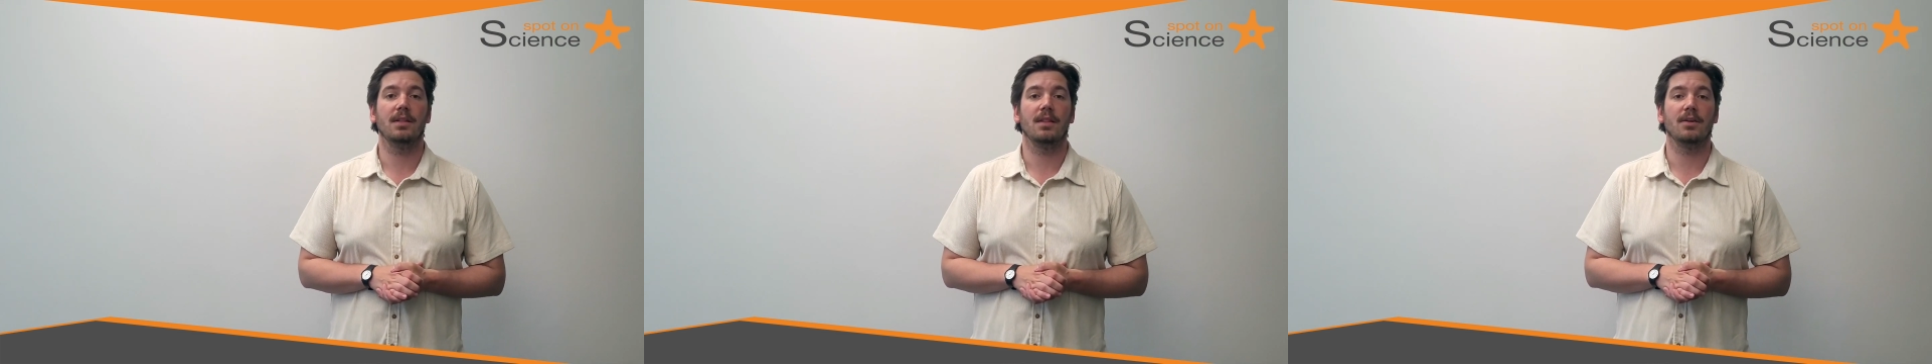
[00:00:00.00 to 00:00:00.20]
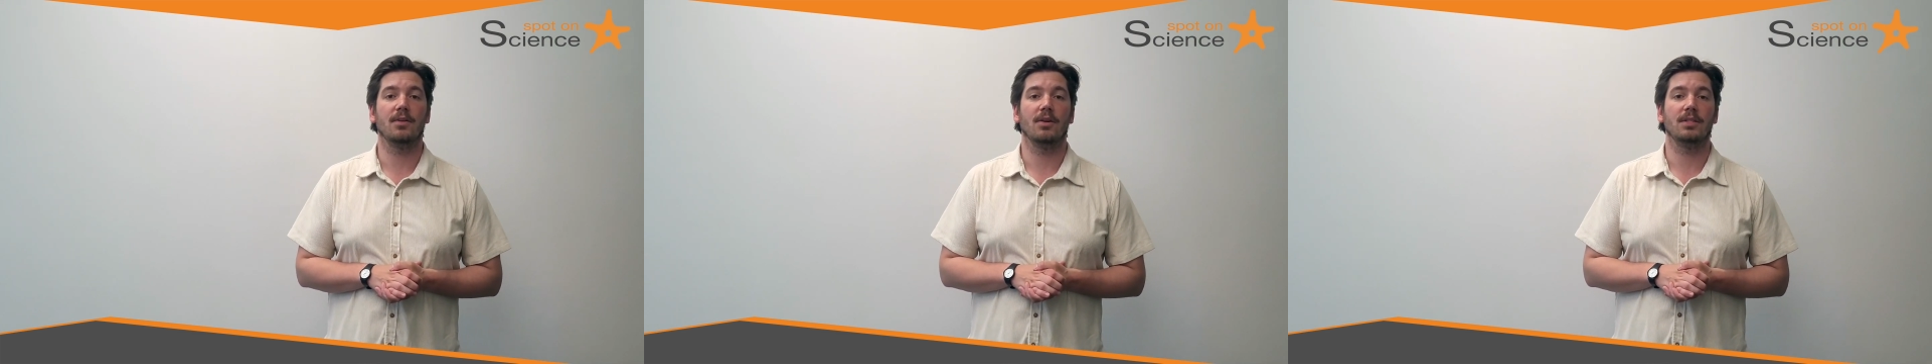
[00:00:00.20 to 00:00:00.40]

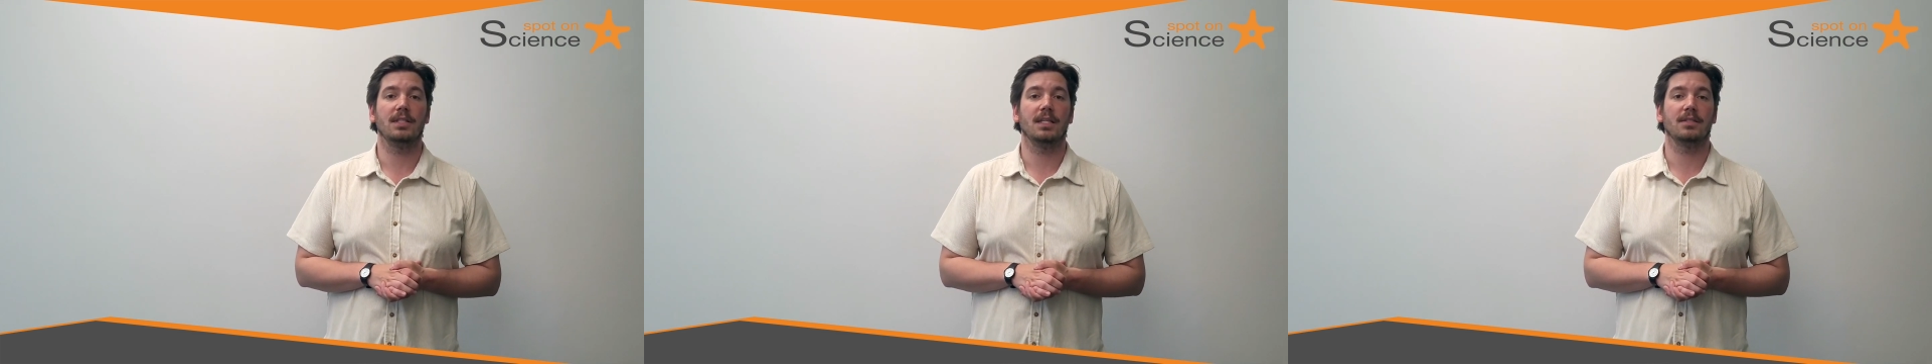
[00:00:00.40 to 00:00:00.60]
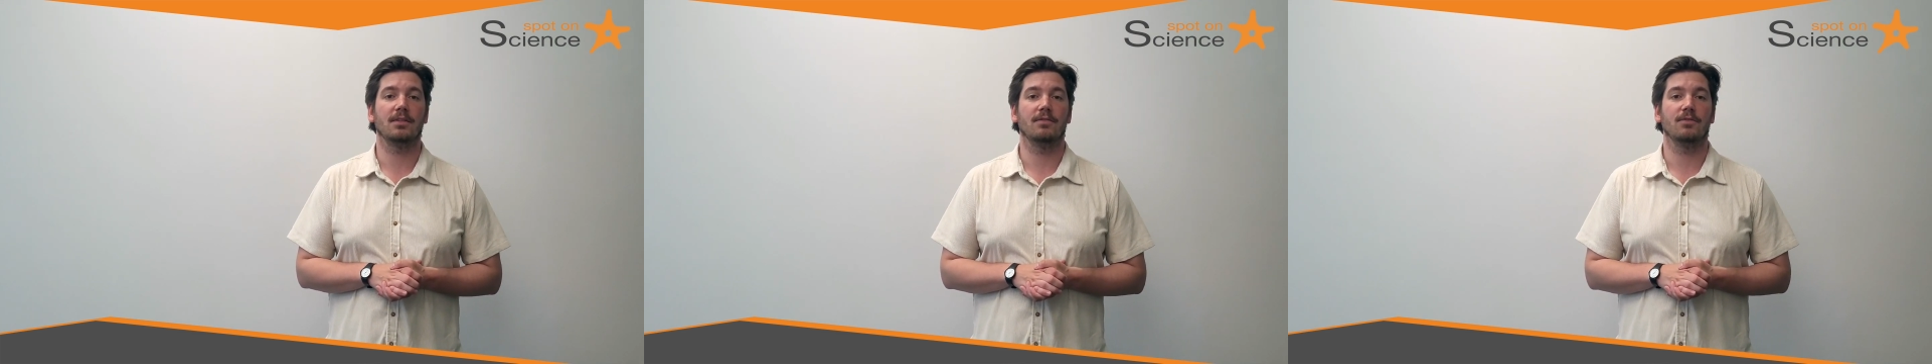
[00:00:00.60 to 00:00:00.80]
the
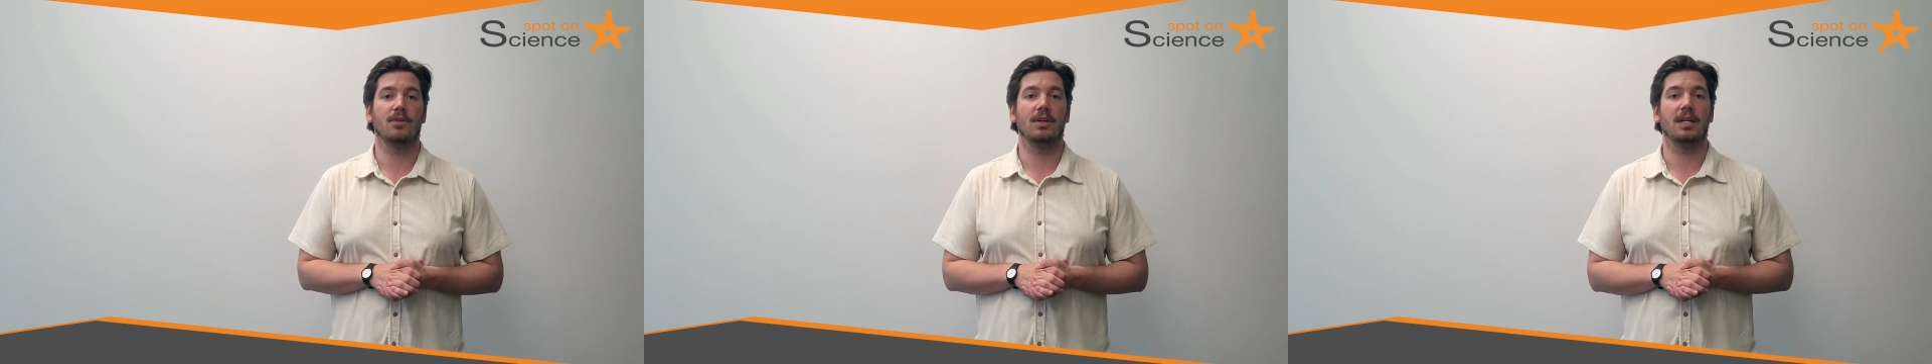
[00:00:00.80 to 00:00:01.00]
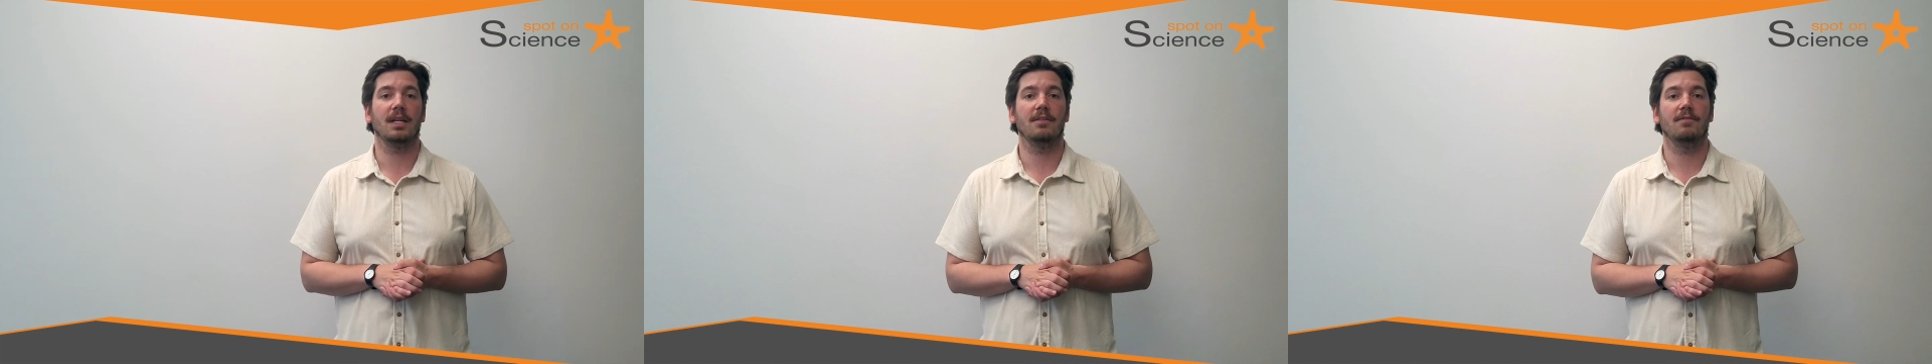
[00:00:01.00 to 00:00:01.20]
context of
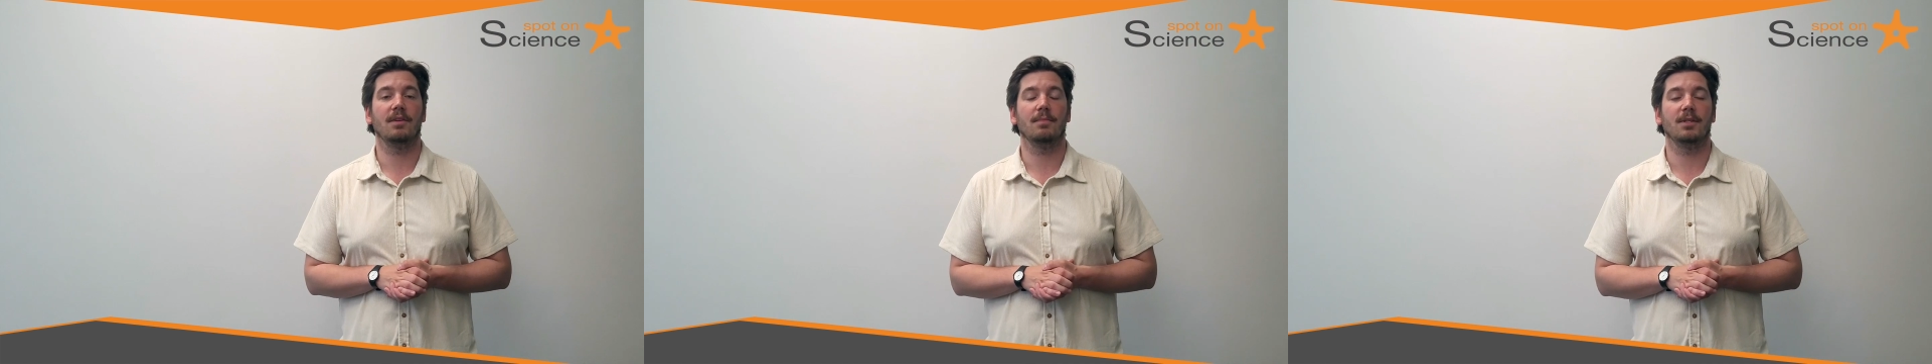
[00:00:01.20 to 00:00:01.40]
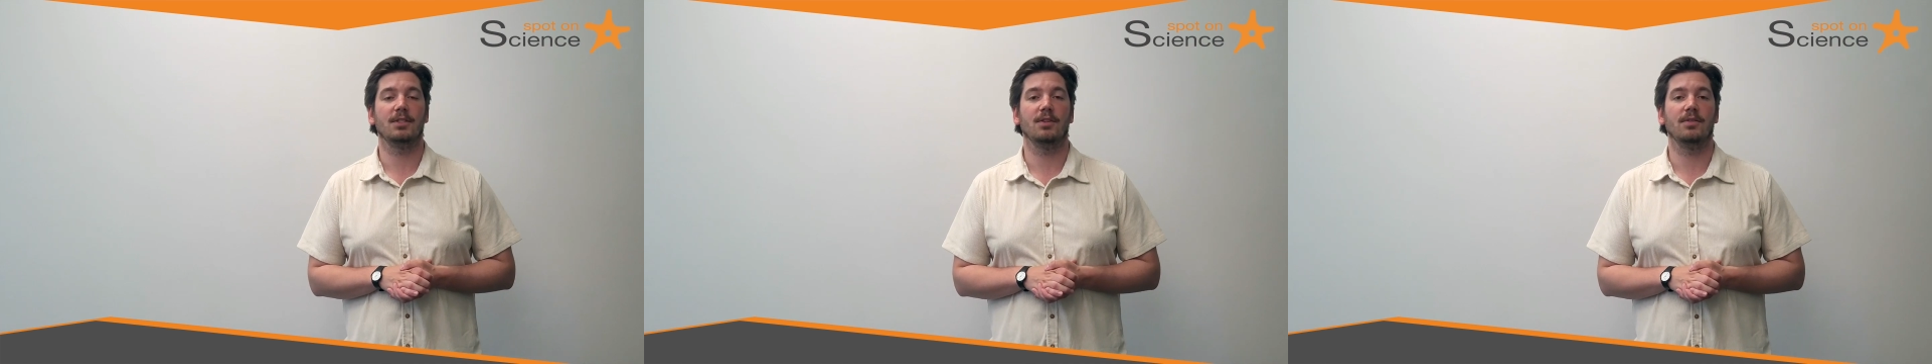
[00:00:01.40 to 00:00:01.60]
chronic
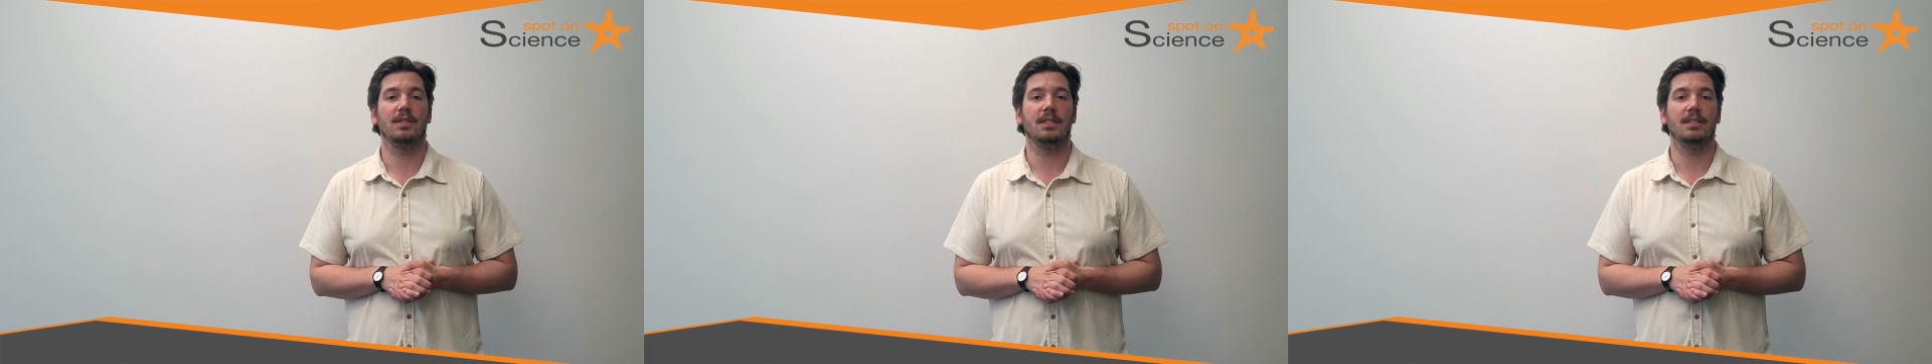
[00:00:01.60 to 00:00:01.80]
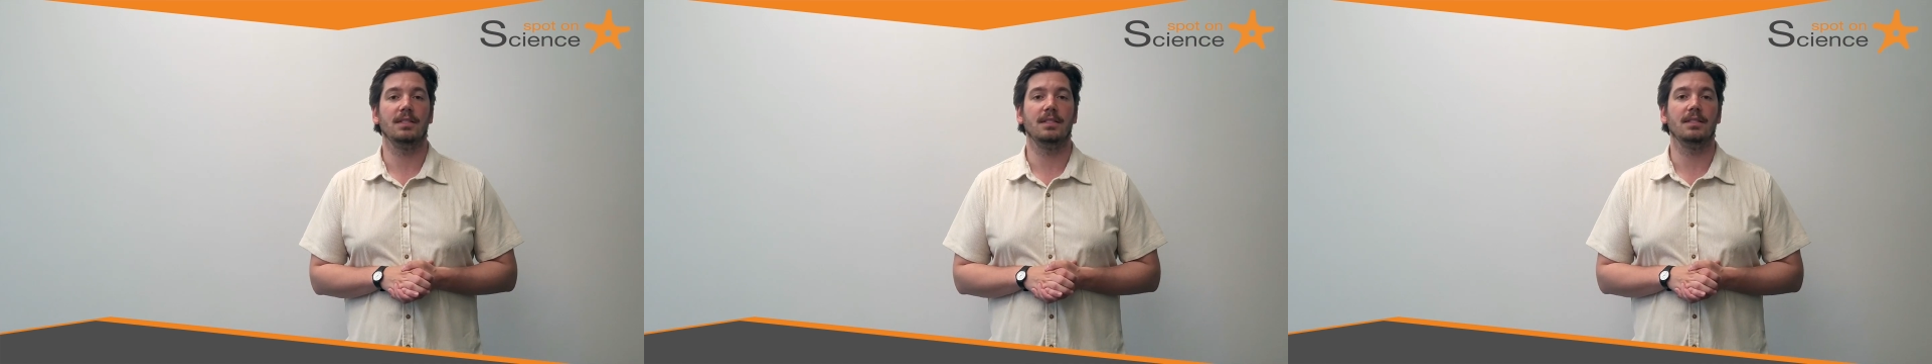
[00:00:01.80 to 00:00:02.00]
inflammatory
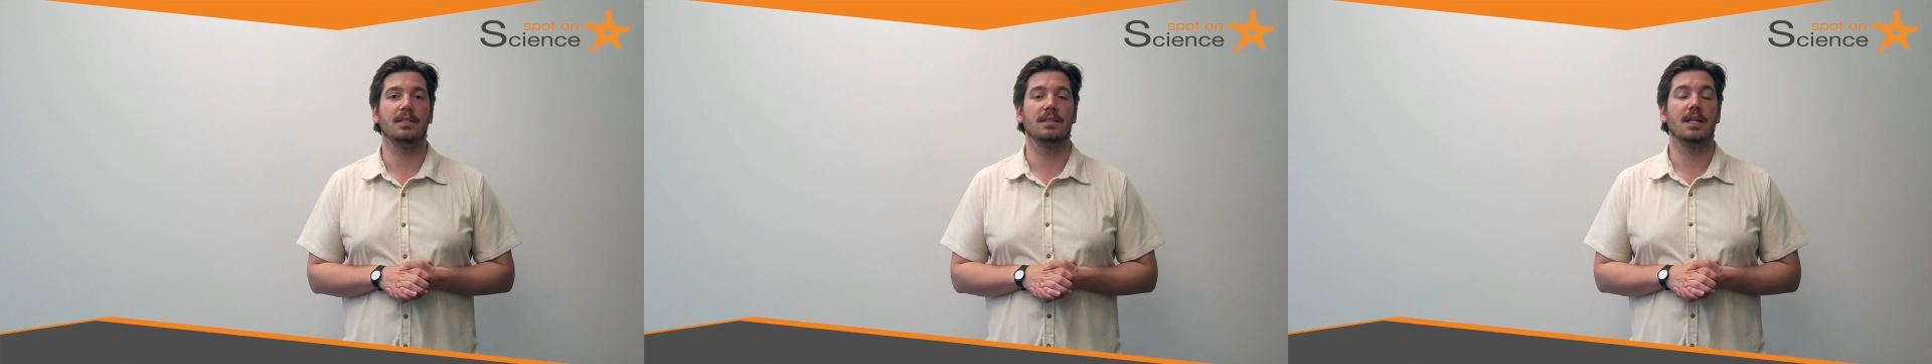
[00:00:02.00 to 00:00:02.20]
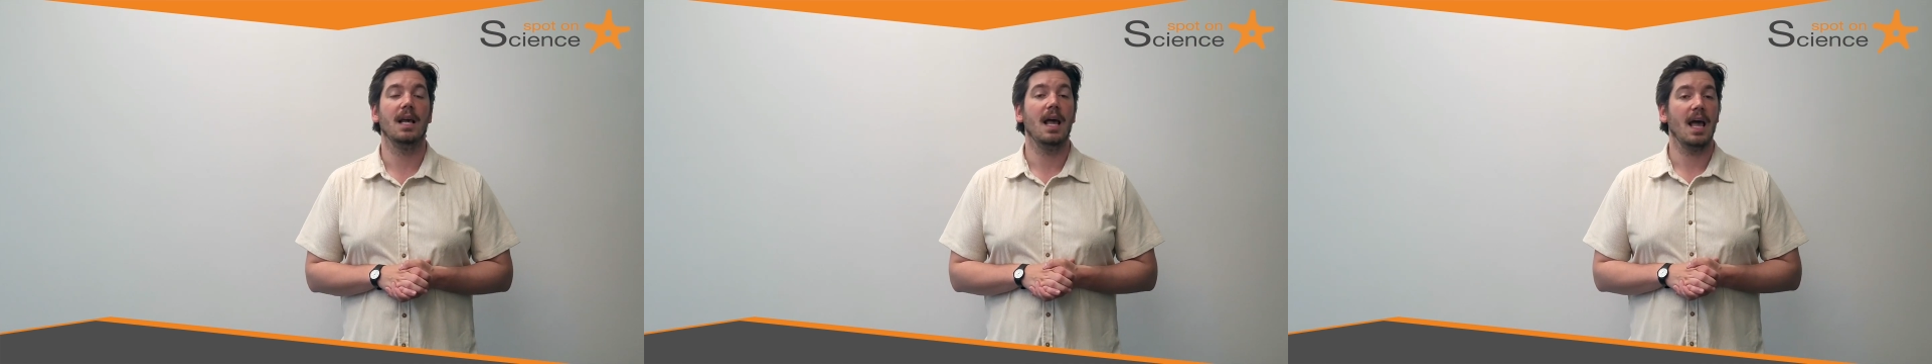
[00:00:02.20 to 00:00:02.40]
diseases